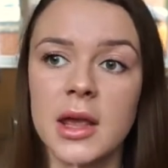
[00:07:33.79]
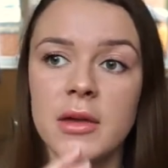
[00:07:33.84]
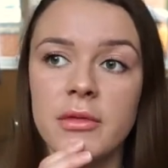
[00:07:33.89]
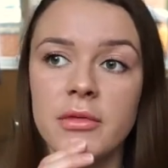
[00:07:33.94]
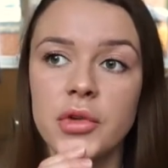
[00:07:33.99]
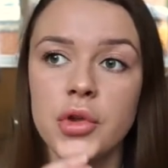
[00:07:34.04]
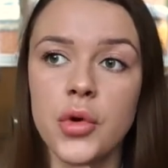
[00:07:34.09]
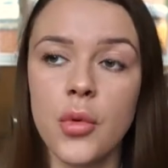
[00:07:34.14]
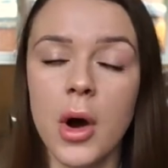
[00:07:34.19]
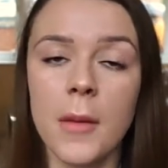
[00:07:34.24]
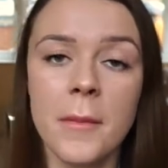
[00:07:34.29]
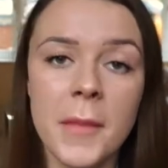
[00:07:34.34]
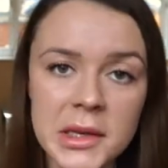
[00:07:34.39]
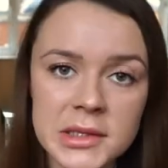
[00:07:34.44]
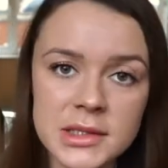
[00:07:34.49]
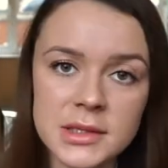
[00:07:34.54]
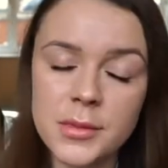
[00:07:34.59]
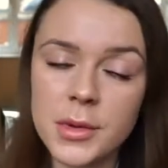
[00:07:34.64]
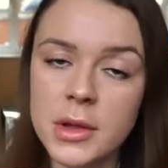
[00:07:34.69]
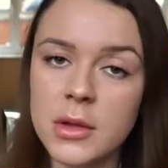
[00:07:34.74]
If you are
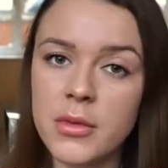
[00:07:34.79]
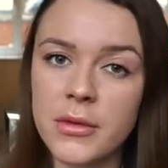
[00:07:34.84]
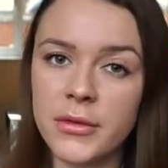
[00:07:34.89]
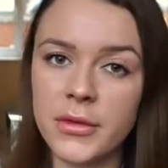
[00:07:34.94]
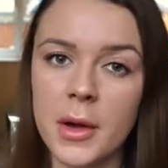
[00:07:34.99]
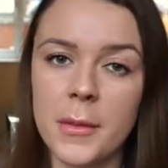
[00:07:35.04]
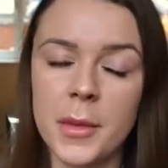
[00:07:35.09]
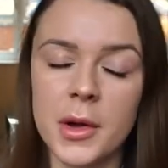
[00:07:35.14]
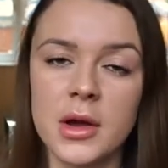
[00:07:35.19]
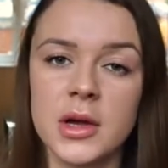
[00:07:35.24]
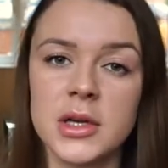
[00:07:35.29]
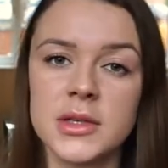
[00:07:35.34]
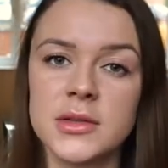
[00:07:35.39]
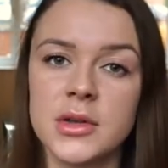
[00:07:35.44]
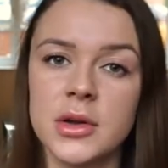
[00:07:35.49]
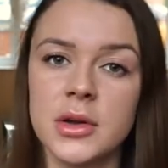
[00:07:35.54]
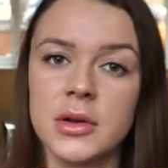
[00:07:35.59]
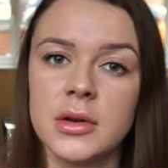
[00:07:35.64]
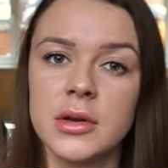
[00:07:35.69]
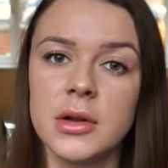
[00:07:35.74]
meant to be with that
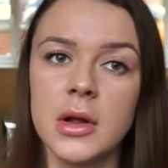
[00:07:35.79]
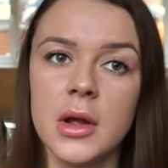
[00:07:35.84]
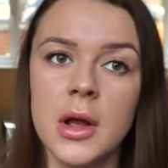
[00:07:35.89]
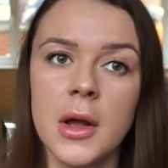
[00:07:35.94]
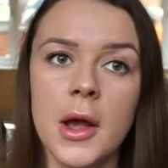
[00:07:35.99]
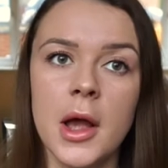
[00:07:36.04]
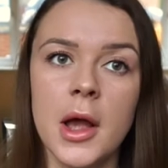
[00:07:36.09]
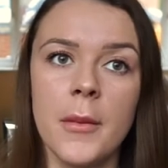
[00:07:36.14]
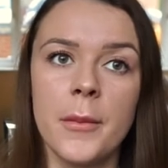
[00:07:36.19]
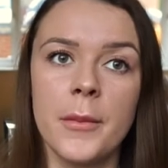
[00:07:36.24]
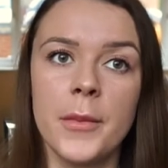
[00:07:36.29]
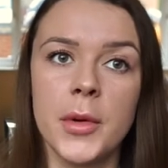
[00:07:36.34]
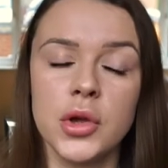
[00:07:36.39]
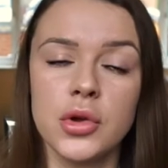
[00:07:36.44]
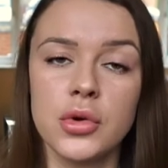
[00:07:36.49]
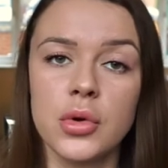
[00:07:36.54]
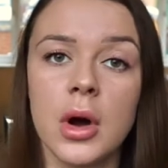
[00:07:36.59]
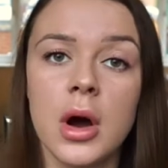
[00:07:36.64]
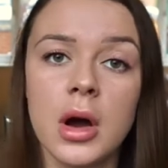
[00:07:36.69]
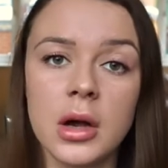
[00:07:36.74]
person, but
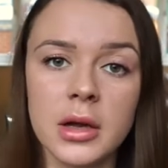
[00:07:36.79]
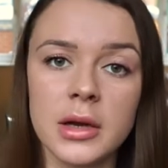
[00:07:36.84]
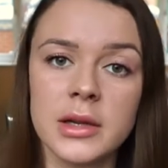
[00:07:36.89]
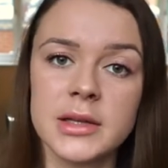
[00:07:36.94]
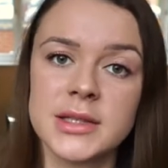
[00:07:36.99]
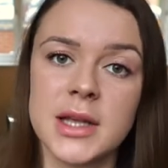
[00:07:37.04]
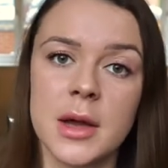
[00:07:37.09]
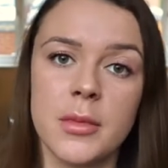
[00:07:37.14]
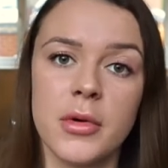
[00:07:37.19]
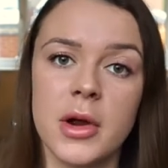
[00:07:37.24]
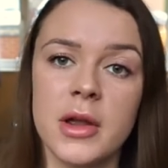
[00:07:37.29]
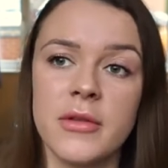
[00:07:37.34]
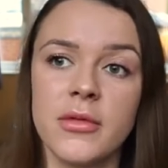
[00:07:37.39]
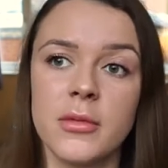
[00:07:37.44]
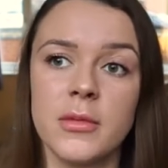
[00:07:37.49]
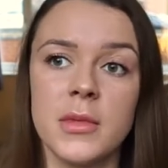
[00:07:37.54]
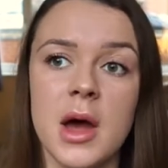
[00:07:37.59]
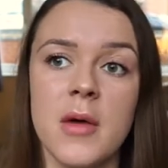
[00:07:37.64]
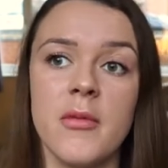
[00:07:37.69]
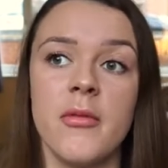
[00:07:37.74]
you are going to separate
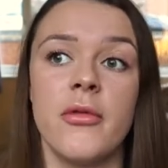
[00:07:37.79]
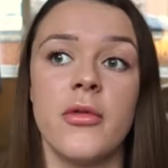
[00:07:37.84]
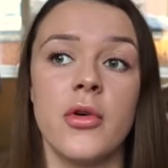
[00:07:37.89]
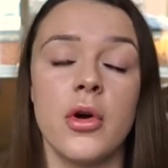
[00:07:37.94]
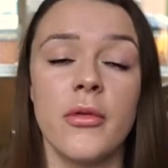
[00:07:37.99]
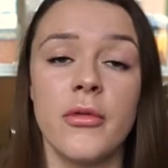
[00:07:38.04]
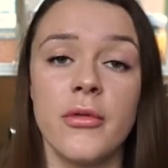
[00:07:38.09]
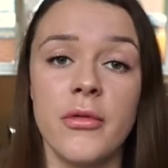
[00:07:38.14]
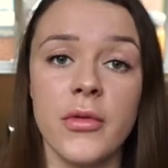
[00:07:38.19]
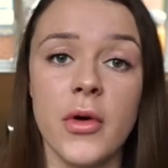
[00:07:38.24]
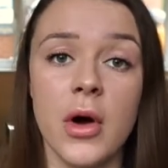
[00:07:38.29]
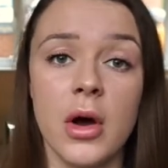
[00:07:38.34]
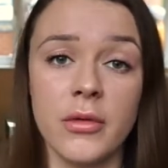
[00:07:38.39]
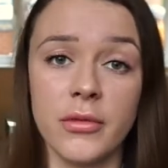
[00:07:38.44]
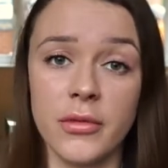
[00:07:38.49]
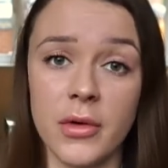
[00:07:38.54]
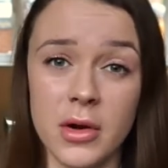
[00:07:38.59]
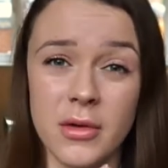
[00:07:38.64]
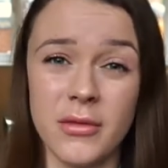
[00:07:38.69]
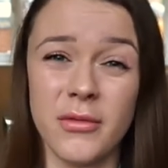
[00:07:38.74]
from them for a, a
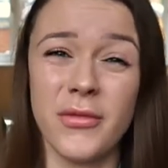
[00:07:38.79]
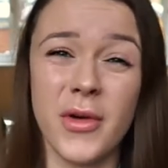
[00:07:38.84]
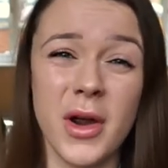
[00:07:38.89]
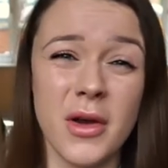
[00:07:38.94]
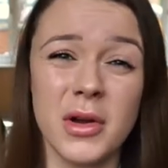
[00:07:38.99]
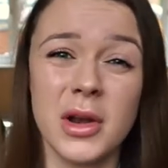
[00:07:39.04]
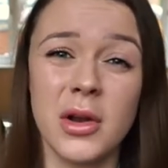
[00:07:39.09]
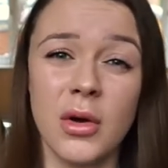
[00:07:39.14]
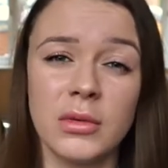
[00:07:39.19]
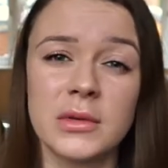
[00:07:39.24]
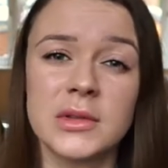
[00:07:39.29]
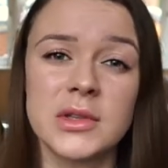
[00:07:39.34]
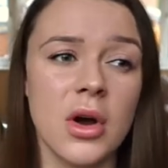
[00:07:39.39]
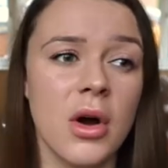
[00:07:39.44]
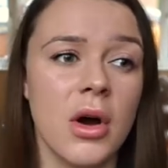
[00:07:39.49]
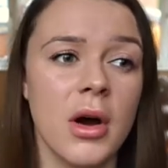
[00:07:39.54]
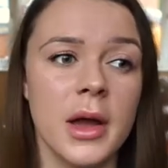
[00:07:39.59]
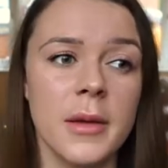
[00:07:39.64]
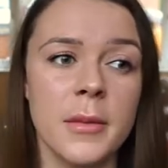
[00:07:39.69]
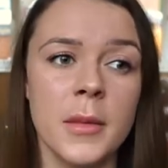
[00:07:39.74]
very, very long
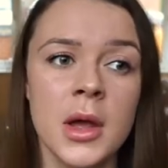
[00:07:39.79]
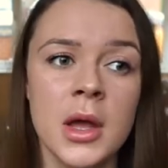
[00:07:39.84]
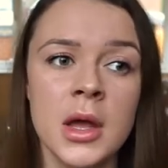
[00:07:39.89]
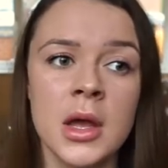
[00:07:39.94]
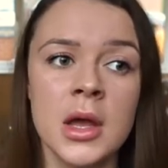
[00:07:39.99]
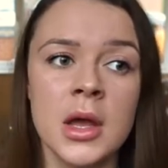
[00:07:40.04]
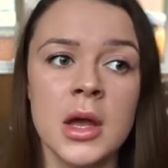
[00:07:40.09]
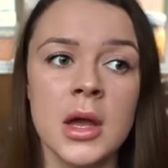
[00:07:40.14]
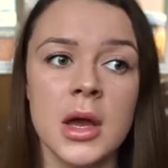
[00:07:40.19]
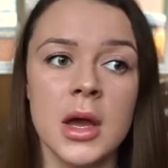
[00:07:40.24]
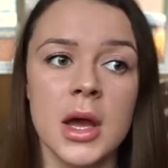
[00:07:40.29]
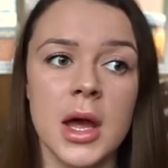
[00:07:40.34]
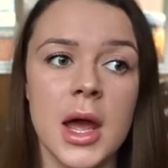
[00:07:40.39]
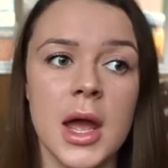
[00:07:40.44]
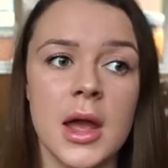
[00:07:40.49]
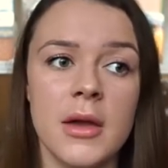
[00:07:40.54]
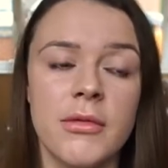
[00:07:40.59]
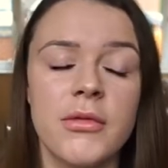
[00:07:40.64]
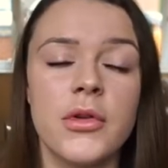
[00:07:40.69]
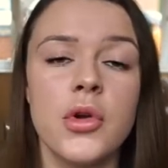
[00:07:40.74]
time,
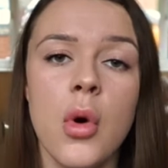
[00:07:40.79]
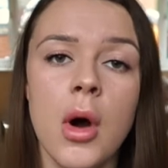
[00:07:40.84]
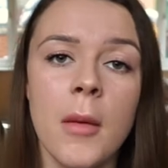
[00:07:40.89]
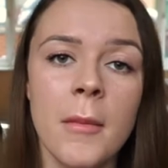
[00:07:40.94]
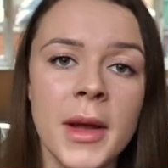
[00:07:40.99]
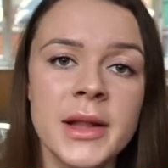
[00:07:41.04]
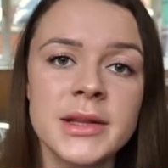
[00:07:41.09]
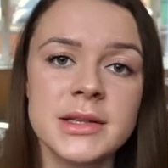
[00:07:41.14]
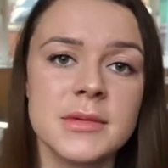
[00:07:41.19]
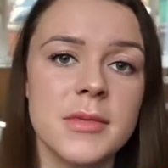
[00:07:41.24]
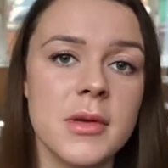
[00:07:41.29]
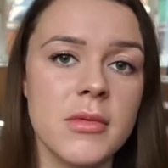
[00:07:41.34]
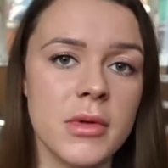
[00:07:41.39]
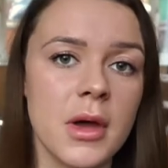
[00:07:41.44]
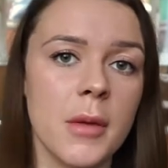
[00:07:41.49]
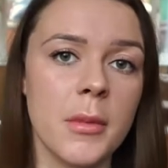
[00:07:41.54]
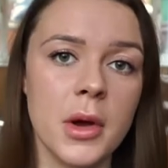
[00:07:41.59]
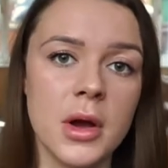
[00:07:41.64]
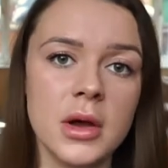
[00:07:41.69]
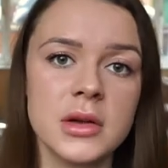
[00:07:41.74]
if you are meant to be with
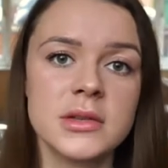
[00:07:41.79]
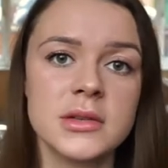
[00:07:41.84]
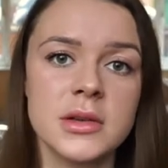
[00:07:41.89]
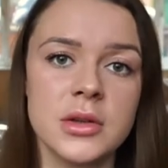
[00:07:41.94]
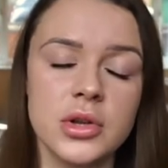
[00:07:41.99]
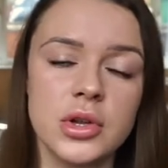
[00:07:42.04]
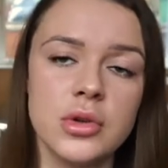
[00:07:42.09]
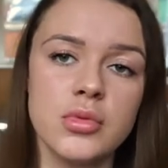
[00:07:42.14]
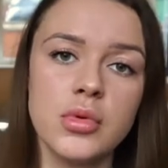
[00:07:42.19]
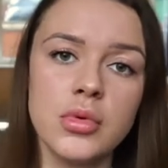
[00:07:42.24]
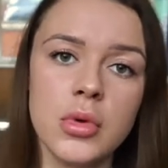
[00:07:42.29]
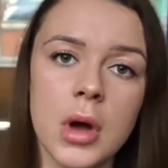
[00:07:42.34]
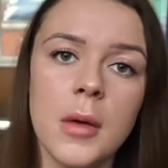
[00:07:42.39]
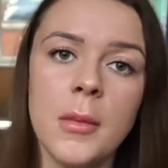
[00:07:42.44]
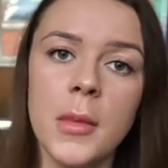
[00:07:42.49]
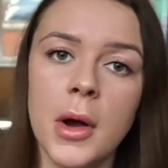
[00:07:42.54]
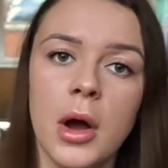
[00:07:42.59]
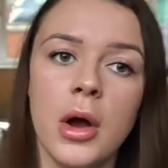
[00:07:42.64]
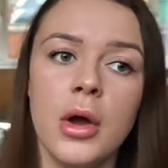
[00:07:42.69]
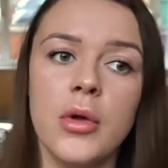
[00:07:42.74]
that person, you will
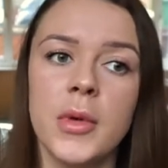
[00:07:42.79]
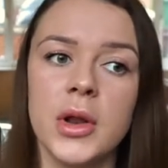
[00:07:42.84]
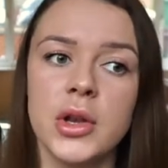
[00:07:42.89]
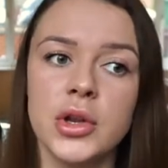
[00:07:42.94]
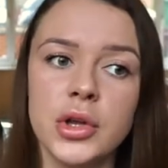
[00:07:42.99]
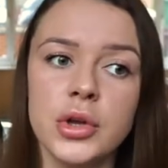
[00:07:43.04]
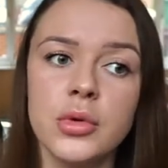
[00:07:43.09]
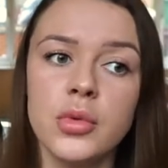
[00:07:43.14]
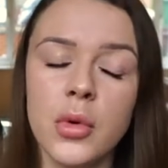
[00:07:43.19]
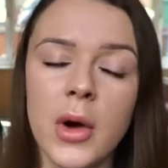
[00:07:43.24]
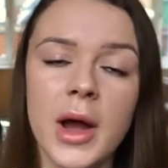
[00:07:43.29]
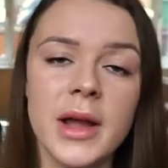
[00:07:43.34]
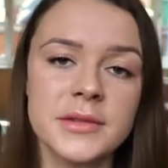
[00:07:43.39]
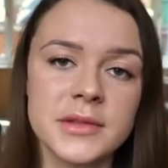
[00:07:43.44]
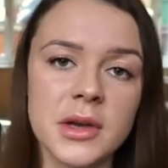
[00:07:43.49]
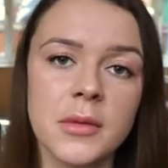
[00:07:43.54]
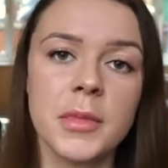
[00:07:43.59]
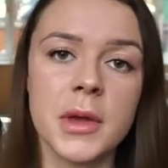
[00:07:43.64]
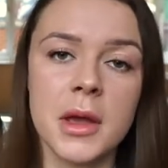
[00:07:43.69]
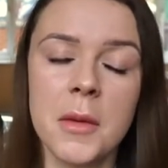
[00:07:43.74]
come home and you will
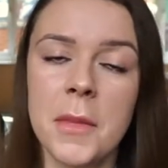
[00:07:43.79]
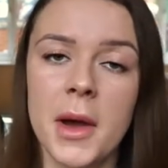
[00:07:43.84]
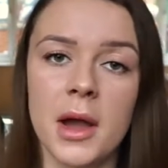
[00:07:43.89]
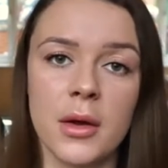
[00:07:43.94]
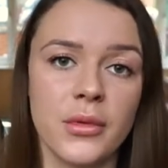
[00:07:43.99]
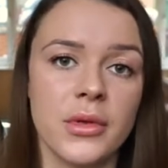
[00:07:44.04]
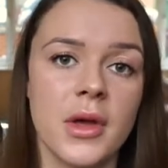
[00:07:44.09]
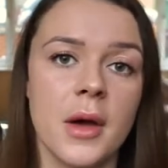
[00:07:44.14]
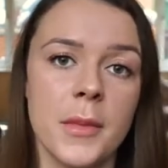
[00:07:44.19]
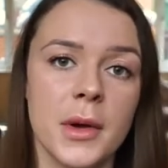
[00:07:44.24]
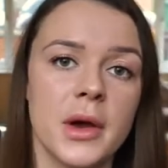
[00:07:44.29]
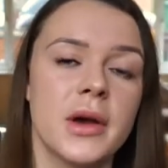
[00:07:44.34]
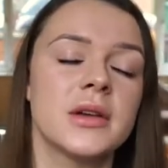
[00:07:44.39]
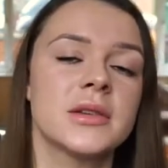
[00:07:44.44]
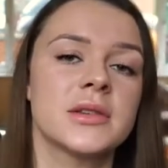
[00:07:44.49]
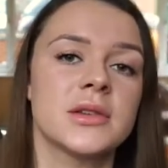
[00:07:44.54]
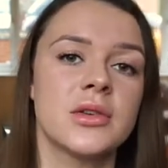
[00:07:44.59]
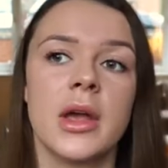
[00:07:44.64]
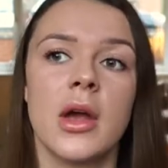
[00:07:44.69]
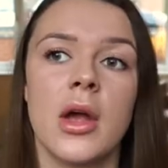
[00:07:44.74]
end up being back with that
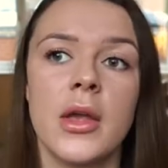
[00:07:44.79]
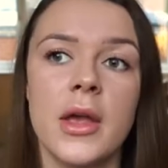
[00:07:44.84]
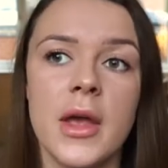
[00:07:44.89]
person.